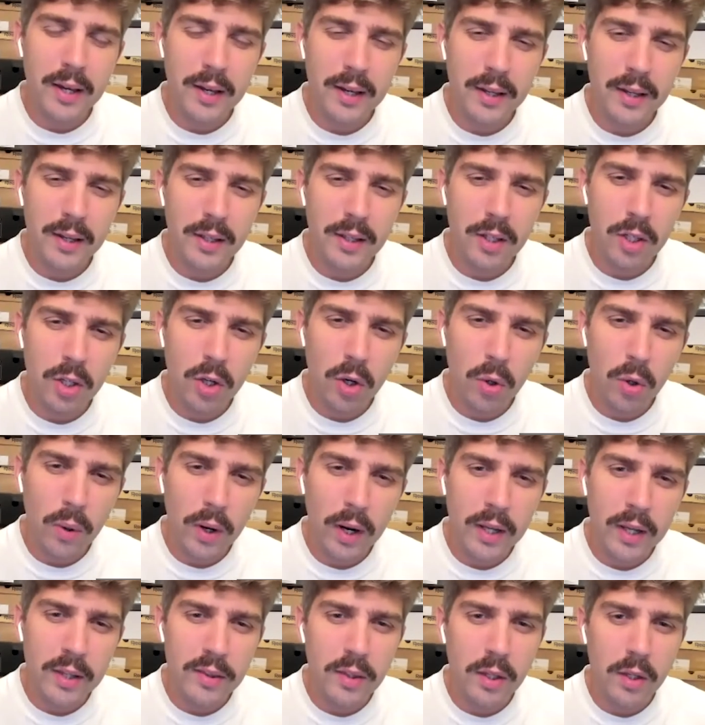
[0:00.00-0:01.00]

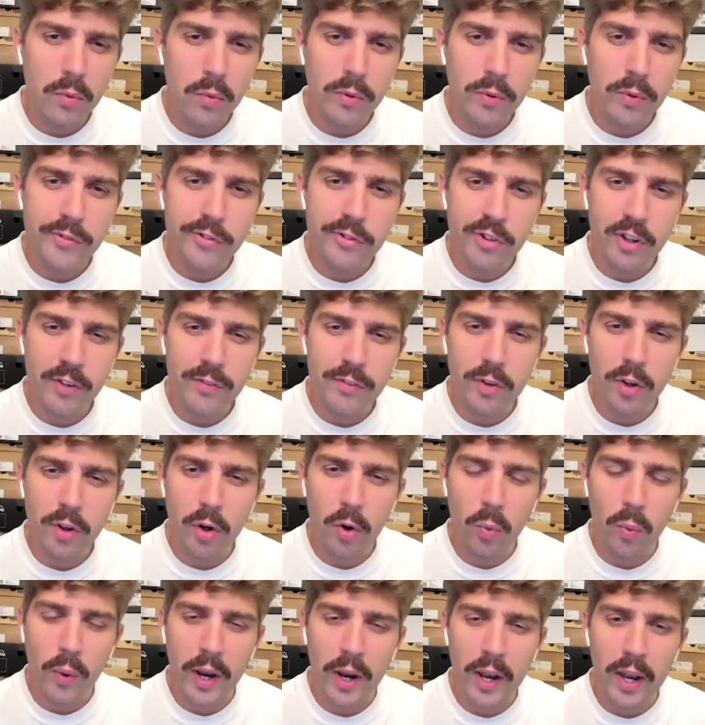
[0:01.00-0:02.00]
I think we've shifted
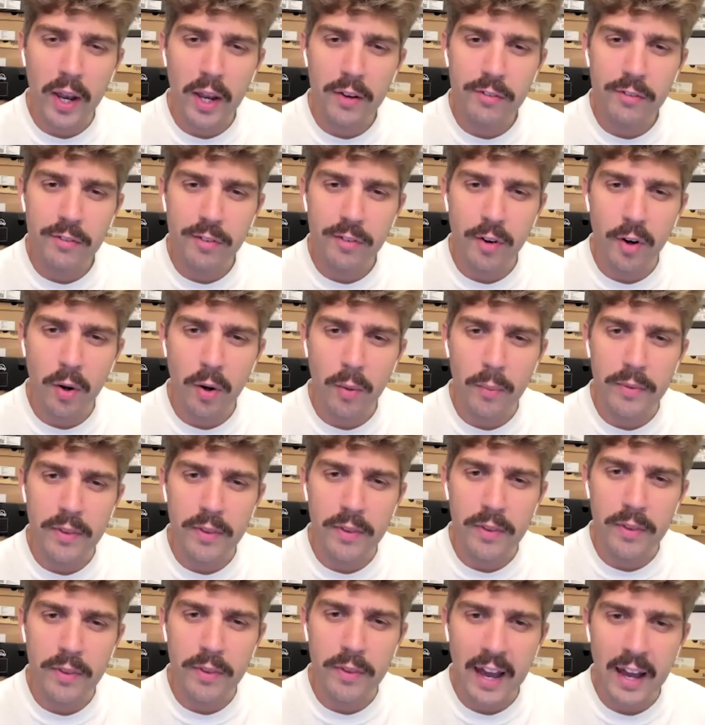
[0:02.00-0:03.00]
away from
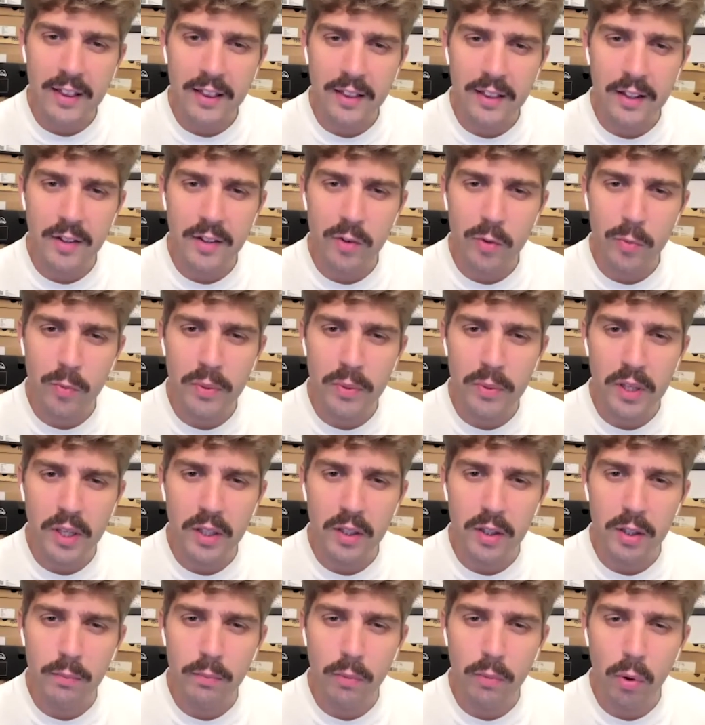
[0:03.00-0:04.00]
the athletes
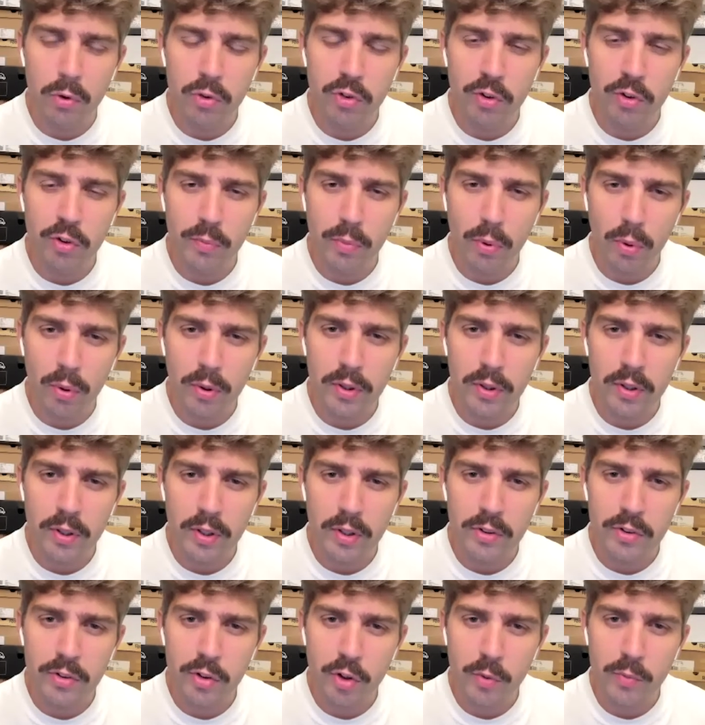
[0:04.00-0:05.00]
being the most important
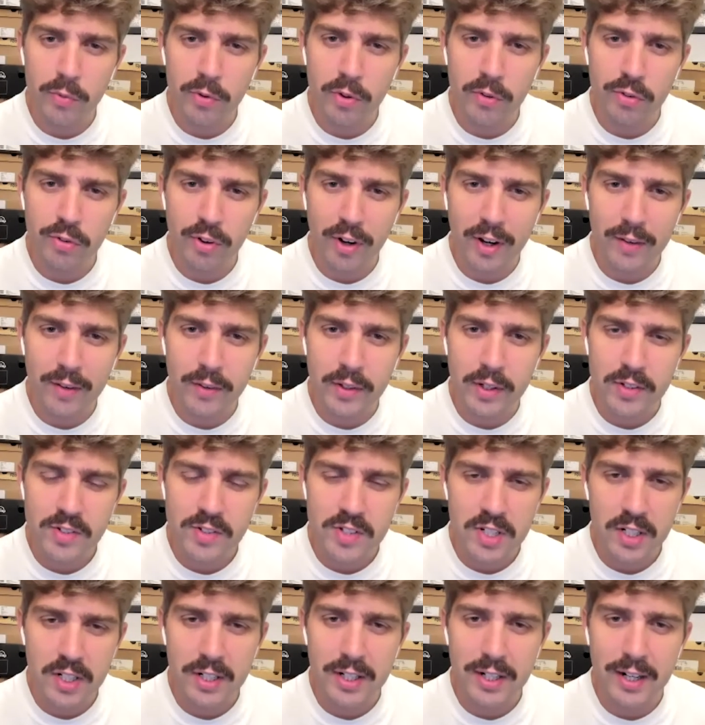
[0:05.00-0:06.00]
in terms of driving a
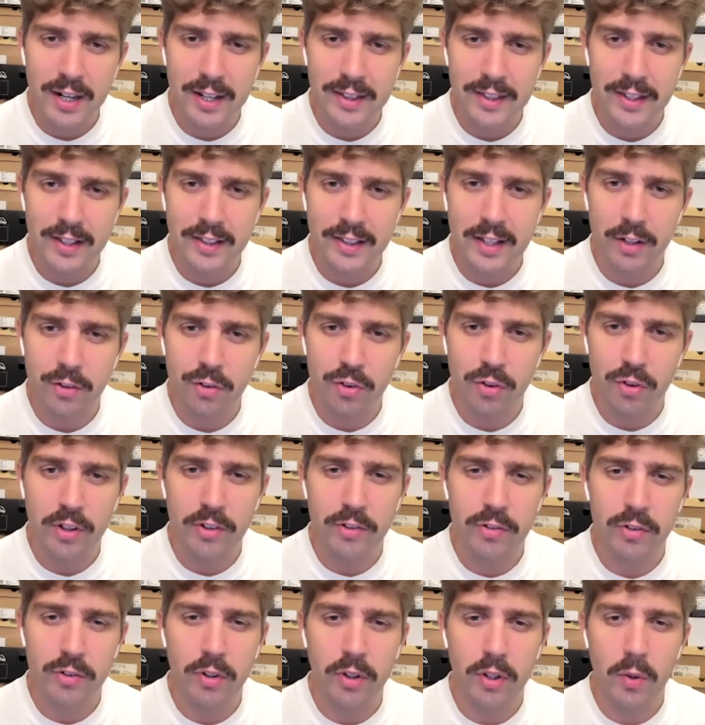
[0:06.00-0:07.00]
sneaker. I think that
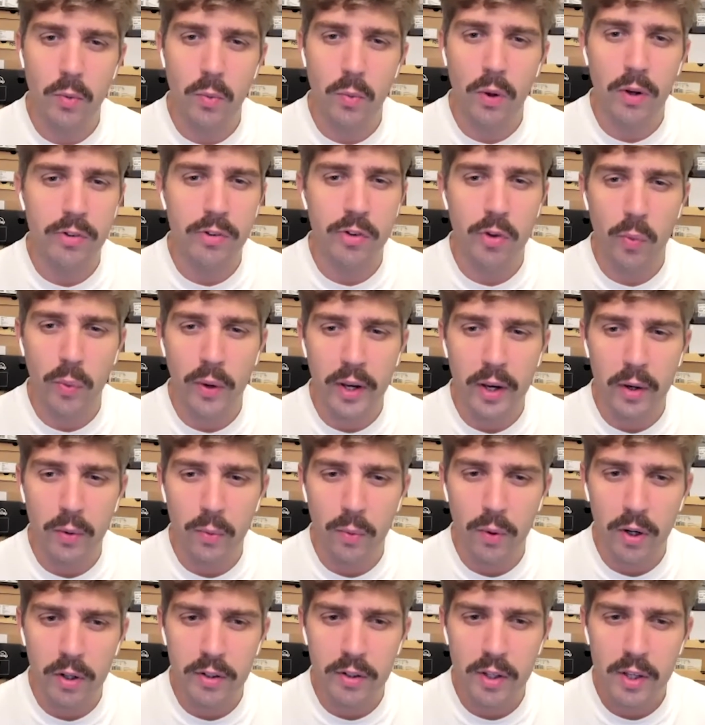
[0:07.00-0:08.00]
traditionally was the way it
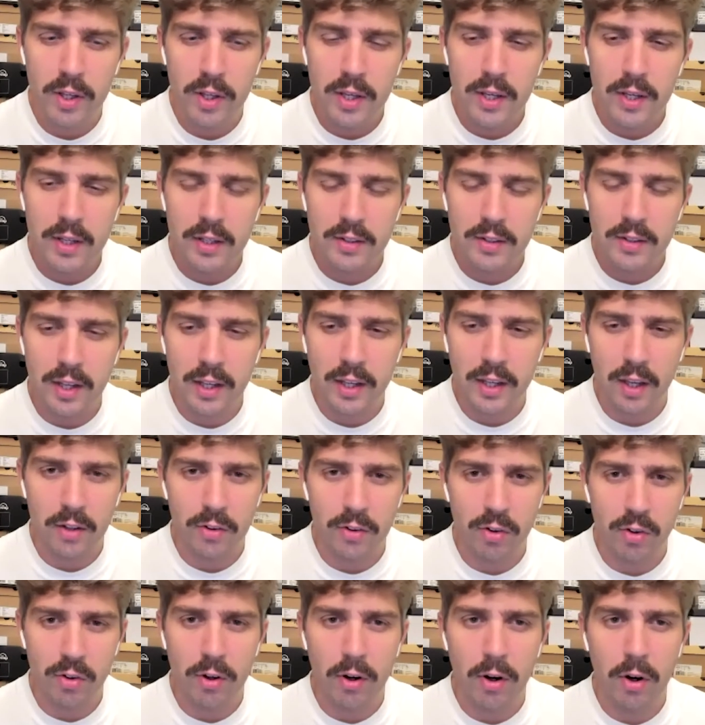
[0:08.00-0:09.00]
worked
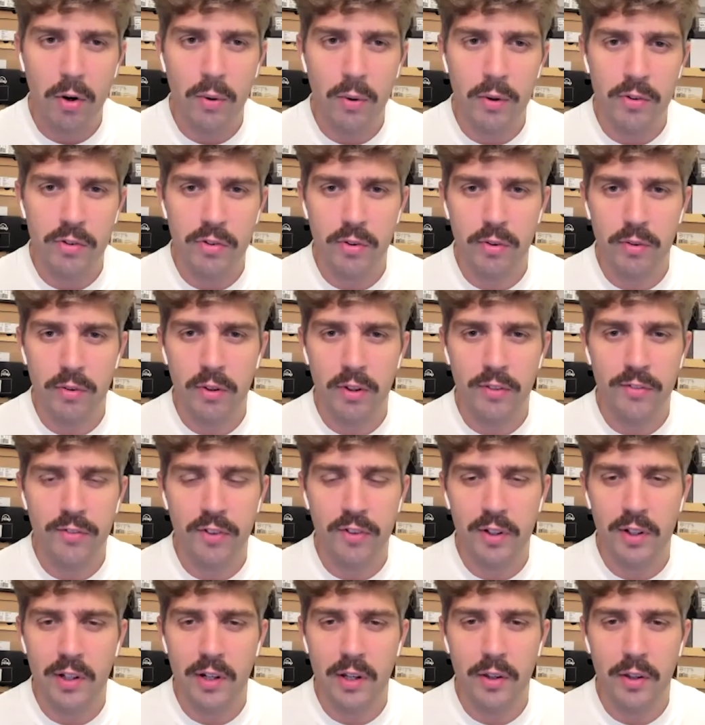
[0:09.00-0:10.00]
decades ago, and certainly for
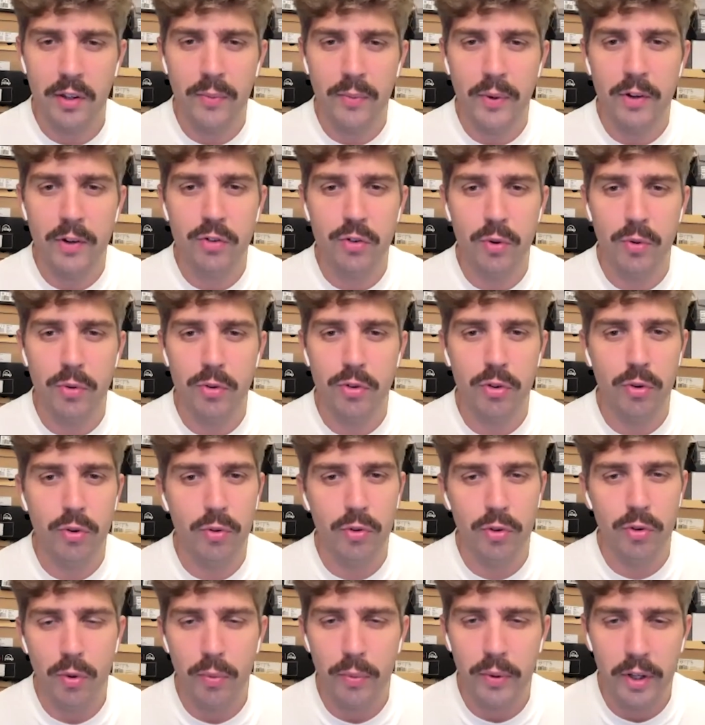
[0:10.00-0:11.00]
a lot of the retro
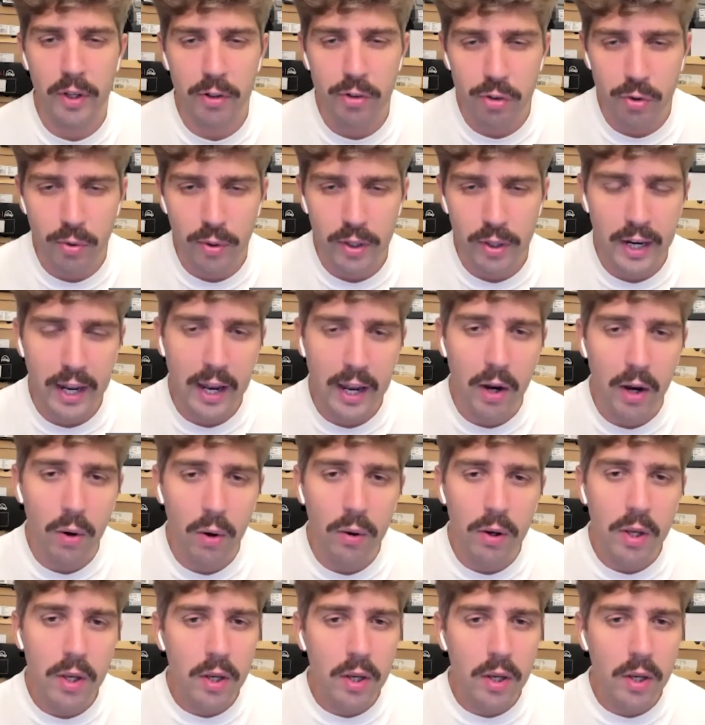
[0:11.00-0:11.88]
shoes that we enjoy now.